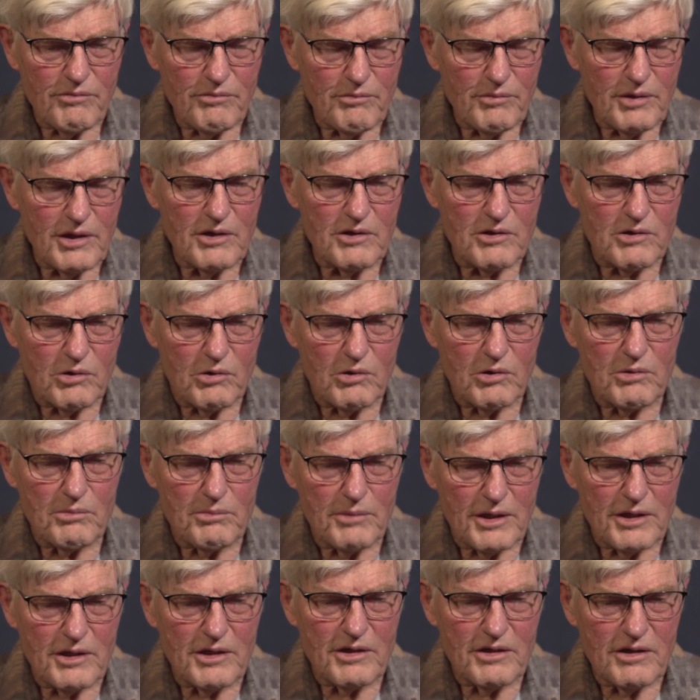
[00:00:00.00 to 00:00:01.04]
been told
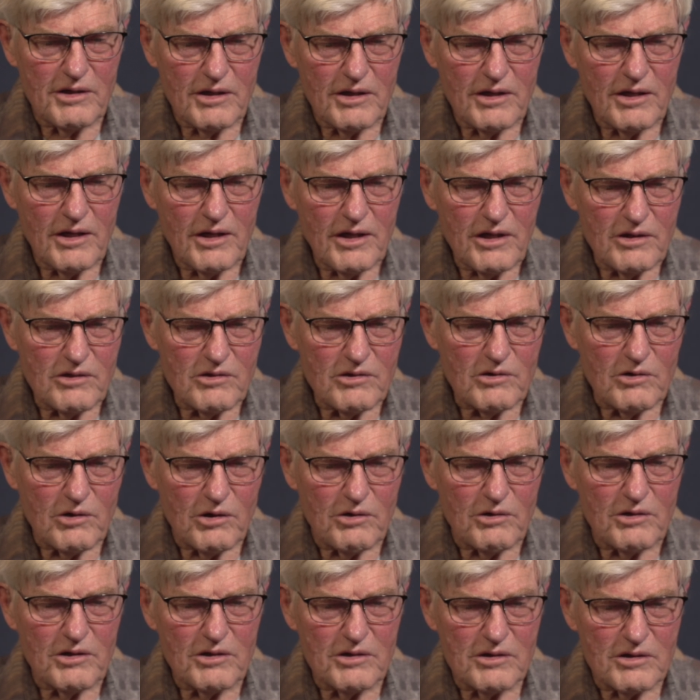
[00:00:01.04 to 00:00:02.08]
many
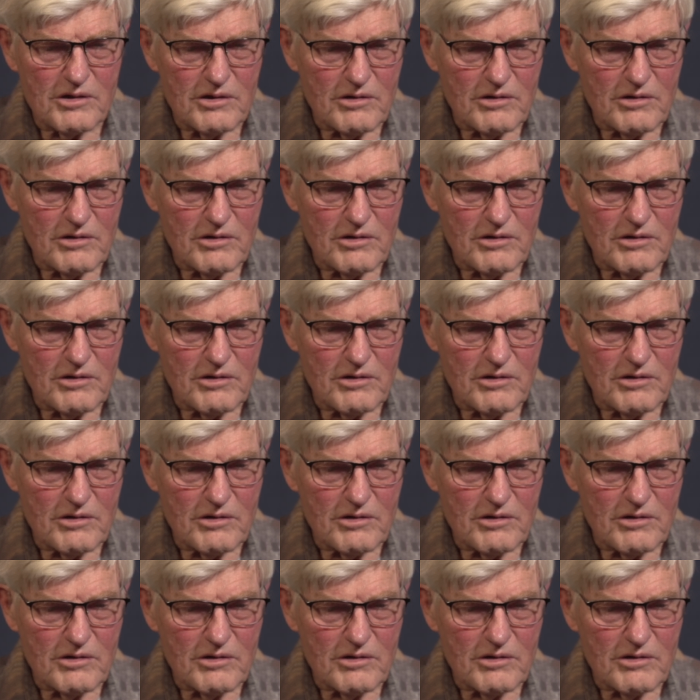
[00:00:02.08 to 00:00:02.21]
stories.